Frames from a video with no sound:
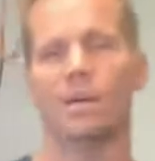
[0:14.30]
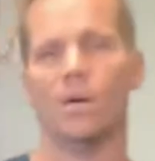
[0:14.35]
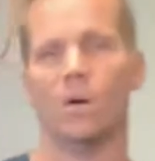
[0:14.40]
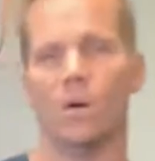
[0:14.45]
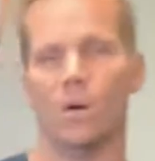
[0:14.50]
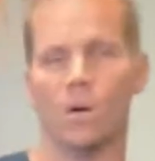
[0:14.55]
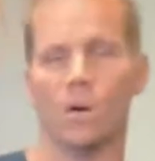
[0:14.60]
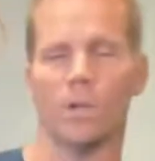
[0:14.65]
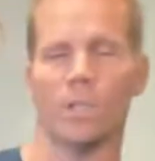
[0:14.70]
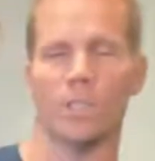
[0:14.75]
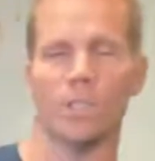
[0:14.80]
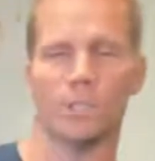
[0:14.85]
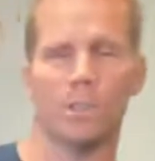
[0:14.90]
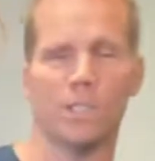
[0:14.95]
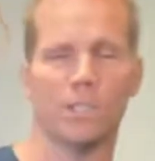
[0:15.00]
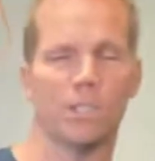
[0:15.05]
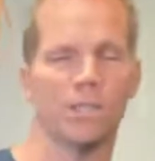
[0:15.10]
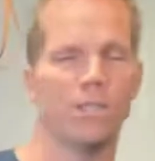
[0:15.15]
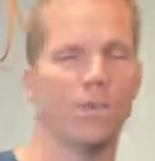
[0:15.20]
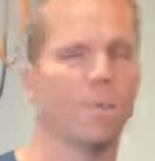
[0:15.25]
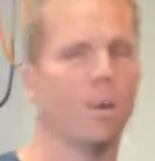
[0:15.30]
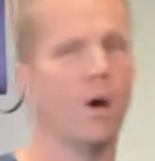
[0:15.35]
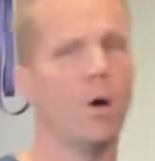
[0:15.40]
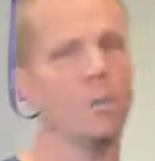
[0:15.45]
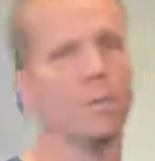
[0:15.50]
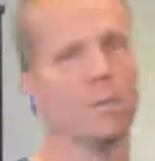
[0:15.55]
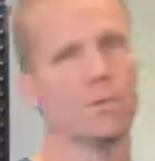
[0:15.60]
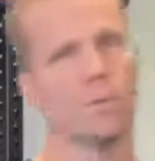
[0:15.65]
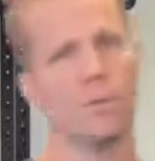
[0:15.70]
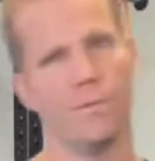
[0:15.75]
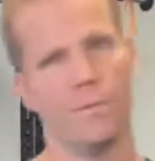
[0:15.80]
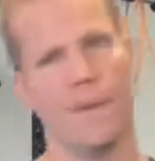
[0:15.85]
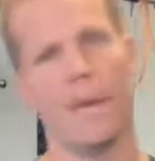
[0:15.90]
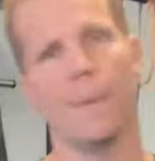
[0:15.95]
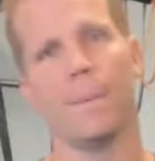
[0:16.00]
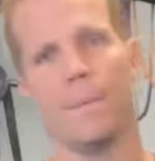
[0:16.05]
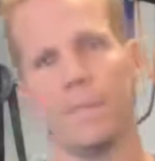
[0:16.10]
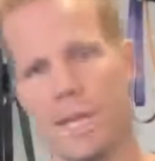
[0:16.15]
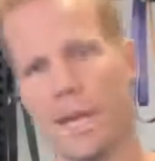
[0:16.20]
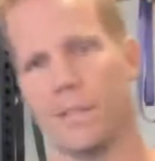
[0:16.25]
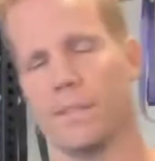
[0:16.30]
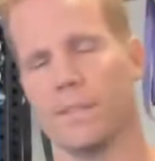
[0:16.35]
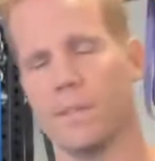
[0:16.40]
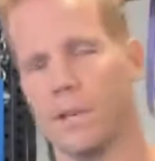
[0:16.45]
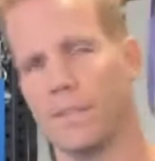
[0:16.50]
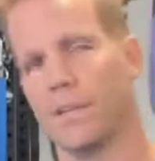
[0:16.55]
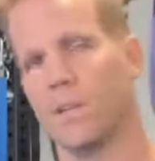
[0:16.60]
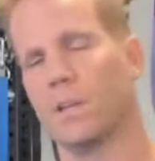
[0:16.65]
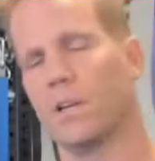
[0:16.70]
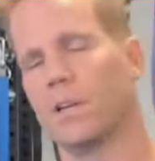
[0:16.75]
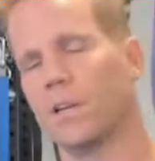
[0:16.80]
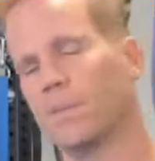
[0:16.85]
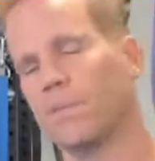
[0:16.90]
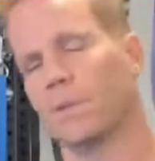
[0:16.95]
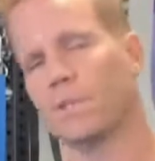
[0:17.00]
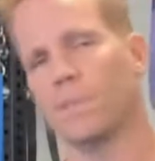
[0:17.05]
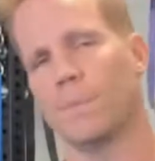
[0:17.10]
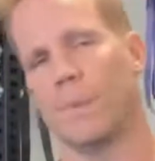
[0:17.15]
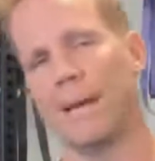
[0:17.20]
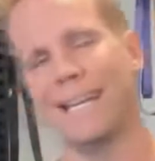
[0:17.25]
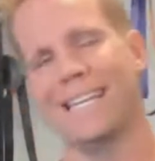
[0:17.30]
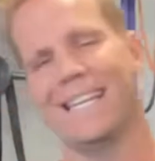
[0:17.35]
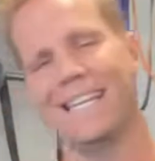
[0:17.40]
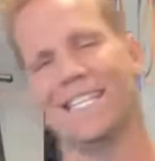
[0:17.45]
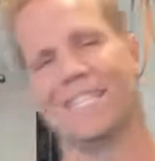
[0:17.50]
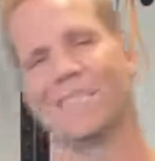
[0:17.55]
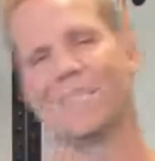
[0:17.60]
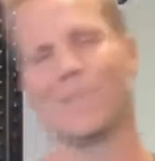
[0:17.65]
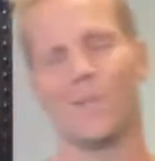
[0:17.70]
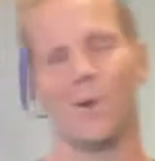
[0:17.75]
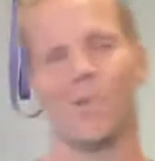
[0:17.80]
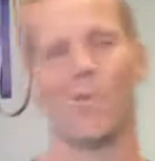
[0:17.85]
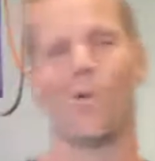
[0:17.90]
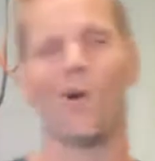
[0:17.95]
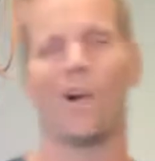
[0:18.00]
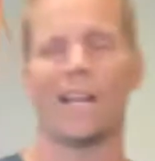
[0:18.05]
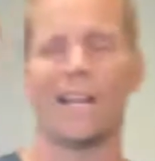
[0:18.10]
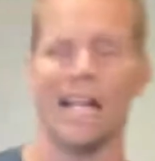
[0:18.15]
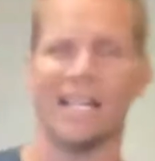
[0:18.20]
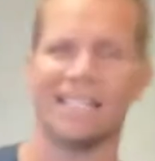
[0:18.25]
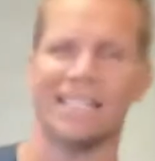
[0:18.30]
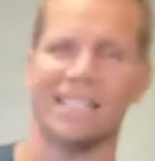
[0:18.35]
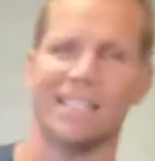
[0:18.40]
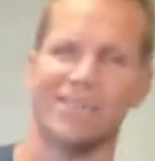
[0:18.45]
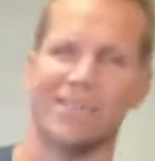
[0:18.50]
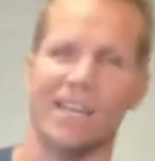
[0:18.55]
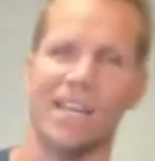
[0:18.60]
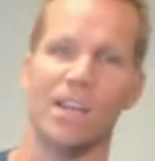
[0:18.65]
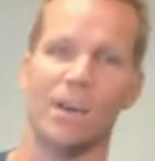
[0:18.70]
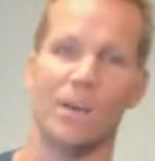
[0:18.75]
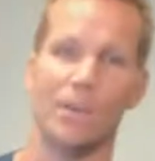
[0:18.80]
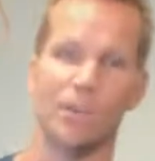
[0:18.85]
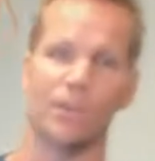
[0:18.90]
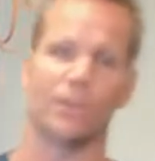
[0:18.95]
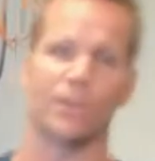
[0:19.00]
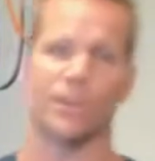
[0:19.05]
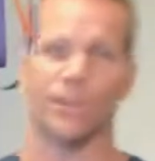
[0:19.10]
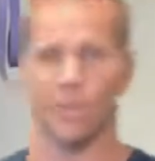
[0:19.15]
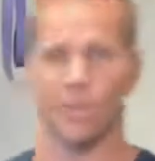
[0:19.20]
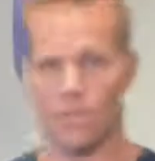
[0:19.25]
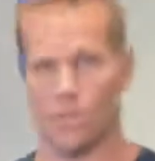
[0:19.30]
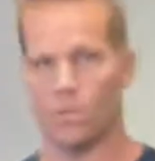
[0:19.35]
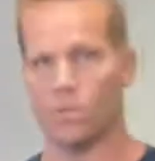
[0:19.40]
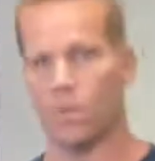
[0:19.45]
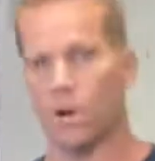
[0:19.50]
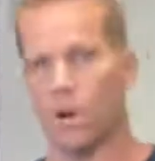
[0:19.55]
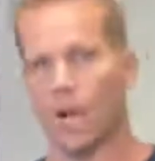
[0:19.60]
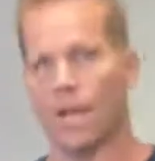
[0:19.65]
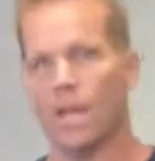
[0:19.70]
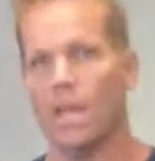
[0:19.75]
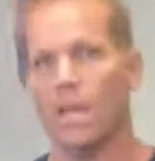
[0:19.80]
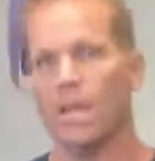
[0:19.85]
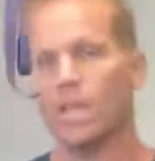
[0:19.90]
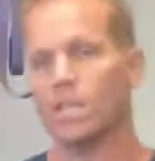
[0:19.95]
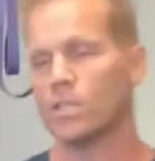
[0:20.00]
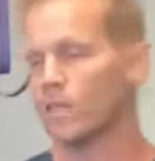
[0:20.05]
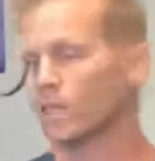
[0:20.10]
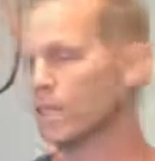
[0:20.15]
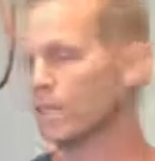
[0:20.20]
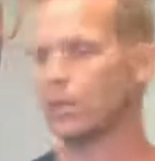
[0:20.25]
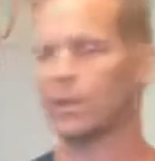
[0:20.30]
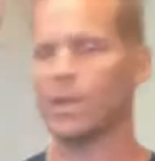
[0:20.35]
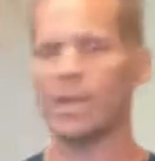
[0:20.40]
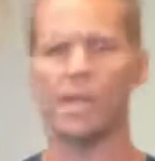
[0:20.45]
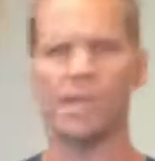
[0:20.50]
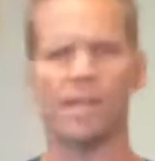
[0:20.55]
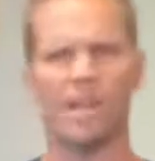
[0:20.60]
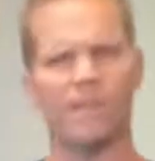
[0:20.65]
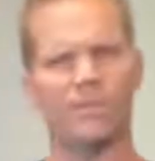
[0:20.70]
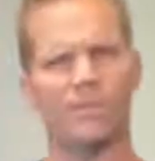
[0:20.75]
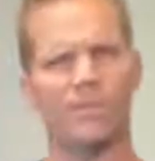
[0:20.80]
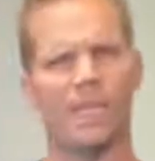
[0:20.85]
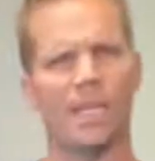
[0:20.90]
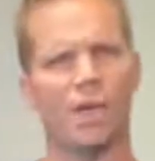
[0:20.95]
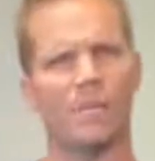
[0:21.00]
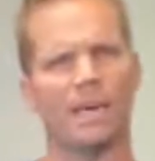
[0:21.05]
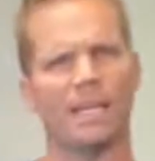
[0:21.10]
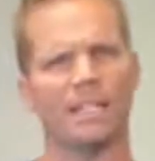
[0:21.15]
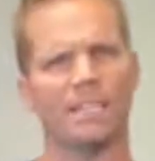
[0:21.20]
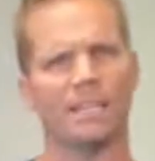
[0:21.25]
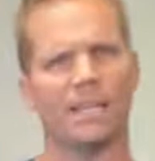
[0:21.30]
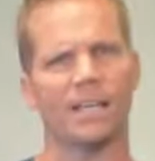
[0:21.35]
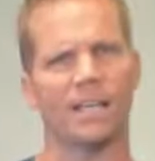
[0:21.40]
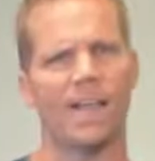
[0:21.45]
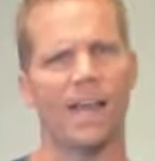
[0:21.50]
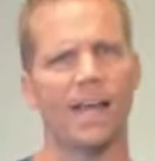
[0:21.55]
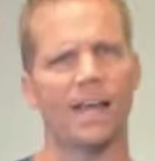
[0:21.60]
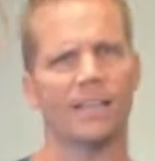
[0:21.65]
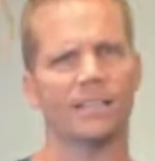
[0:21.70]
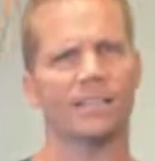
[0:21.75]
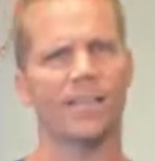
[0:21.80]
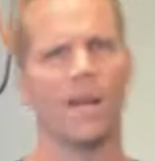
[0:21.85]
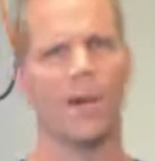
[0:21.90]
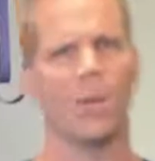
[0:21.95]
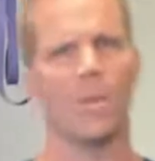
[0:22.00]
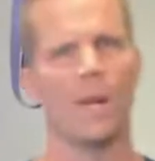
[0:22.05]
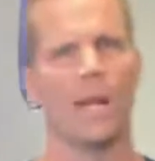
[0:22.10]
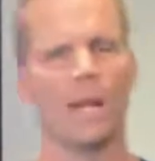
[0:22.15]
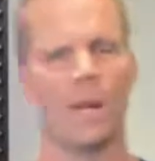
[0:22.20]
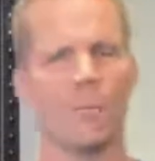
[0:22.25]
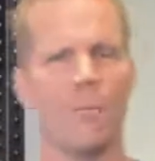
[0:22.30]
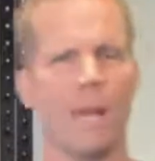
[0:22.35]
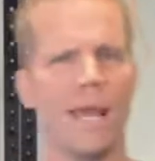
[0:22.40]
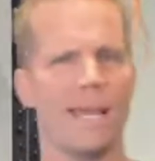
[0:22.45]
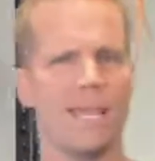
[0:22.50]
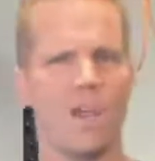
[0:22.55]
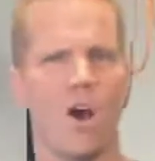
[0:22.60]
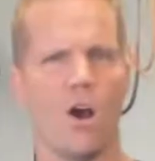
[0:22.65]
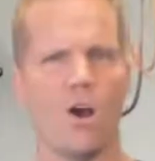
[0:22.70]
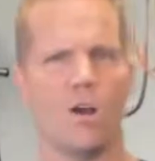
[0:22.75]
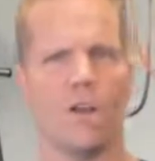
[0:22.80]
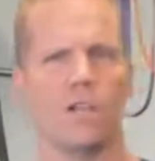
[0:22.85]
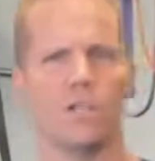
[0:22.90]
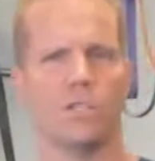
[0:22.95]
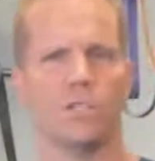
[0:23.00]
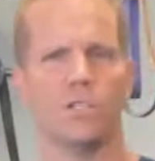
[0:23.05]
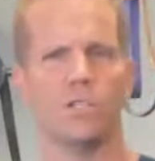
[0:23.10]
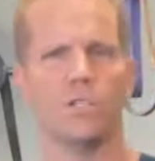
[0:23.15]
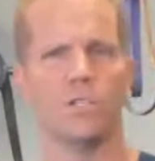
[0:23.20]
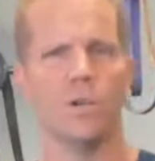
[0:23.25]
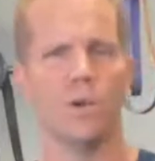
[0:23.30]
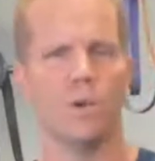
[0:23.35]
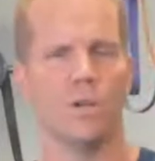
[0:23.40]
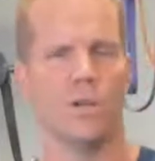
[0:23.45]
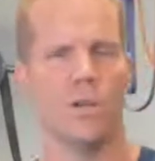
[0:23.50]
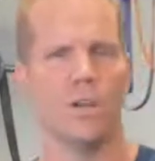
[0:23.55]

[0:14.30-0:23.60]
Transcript: or especially for my homeschooling families out there. If you're looking for some ideas for your workouts, this video is for you. All right. So I just created another video. My son Alex and I went out in our backyard and just showed